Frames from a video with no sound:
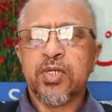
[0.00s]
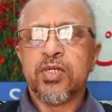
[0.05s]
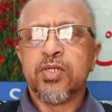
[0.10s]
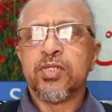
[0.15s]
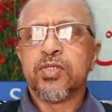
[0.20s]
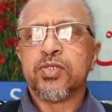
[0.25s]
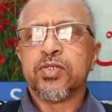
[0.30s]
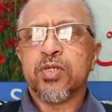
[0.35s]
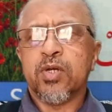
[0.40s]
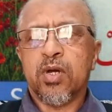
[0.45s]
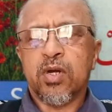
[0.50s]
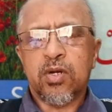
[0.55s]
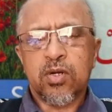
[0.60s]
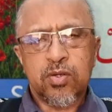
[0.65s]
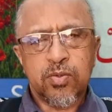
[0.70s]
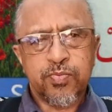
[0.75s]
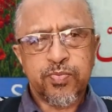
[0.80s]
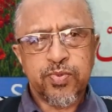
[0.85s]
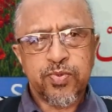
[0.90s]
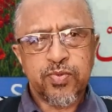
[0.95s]
So I
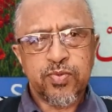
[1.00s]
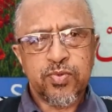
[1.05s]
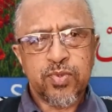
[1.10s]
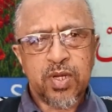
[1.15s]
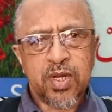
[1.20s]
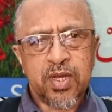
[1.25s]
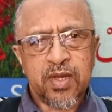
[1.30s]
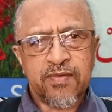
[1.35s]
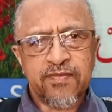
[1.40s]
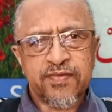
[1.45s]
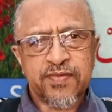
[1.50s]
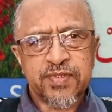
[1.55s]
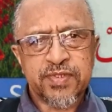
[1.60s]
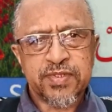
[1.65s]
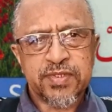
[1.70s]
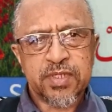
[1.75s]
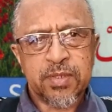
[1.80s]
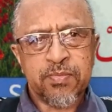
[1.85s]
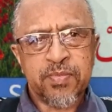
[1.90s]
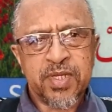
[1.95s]
hope you have
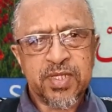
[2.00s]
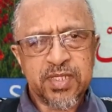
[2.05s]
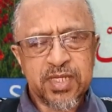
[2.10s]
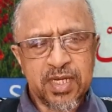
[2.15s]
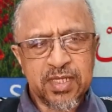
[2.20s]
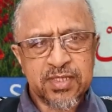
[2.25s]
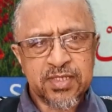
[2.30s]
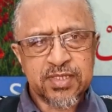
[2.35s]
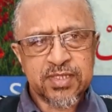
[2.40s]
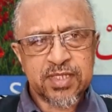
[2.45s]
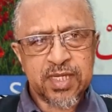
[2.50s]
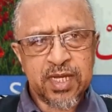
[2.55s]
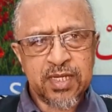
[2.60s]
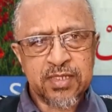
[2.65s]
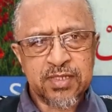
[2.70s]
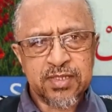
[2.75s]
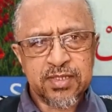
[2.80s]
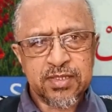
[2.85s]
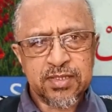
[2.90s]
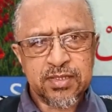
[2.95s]
a better
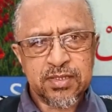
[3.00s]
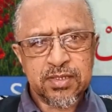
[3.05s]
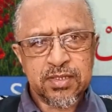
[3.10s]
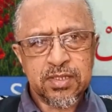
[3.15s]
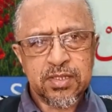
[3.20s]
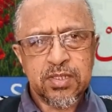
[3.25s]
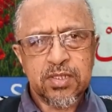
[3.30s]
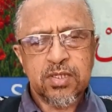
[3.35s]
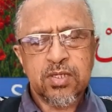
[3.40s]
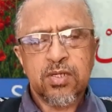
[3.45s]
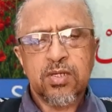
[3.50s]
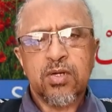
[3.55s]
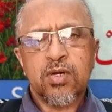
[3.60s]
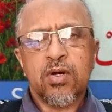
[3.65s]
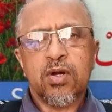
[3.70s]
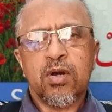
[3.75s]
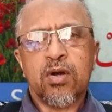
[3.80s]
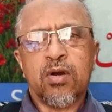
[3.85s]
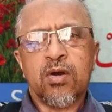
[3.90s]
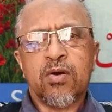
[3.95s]
understanding
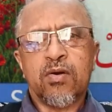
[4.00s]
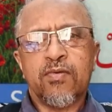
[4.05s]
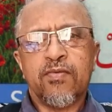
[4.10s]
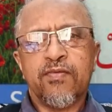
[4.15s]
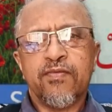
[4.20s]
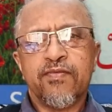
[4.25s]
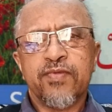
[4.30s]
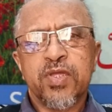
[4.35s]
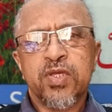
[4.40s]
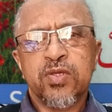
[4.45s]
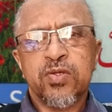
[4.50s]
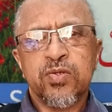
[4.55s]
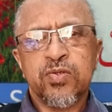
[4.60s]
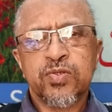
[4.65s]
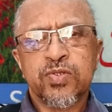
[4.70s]
of the use